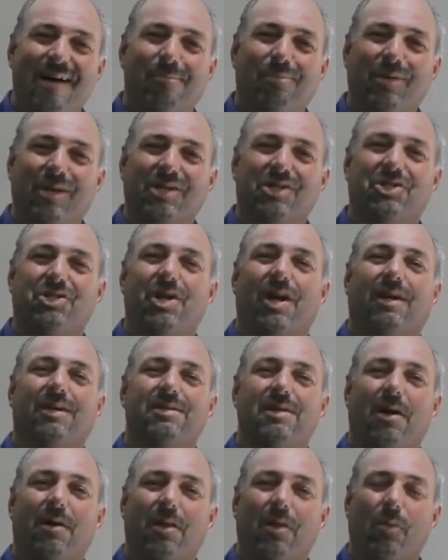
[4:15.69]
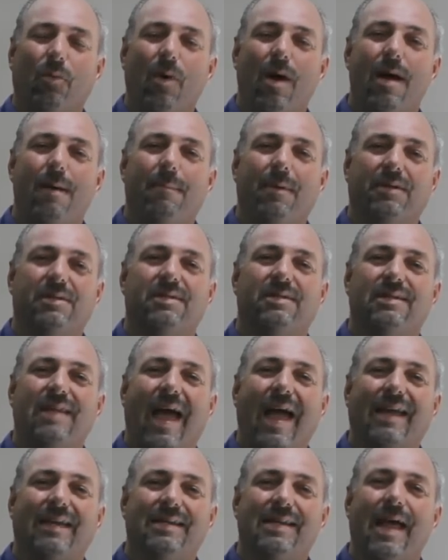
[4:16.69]
please check us out on the web. It's
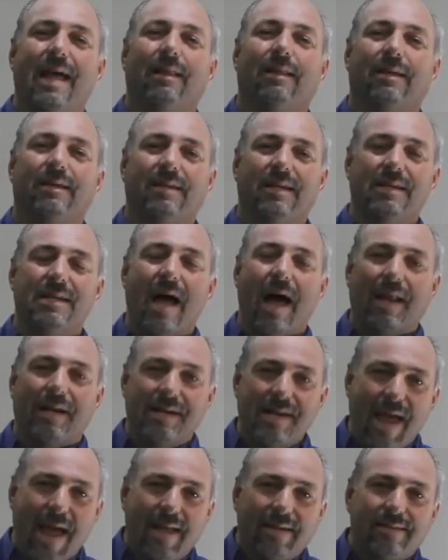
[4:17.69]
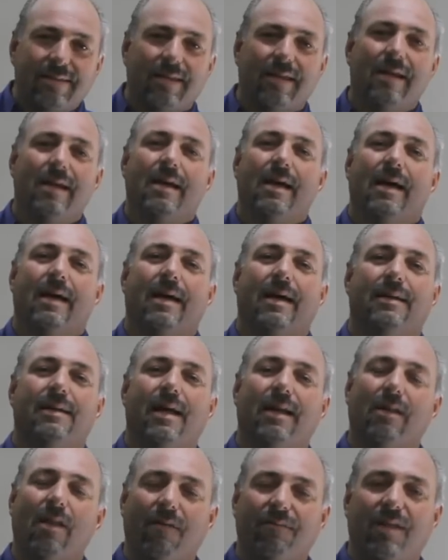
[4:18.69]
titanled.net, and
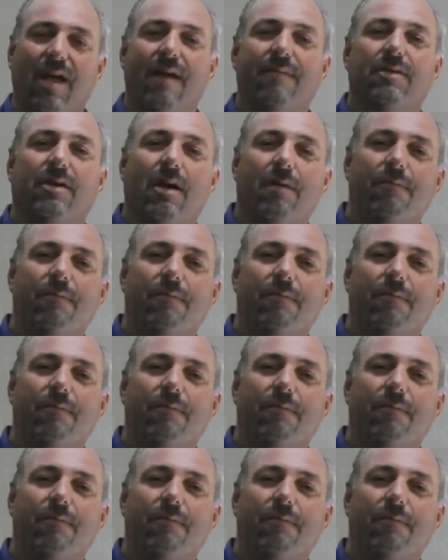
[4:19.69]
I'd love to have you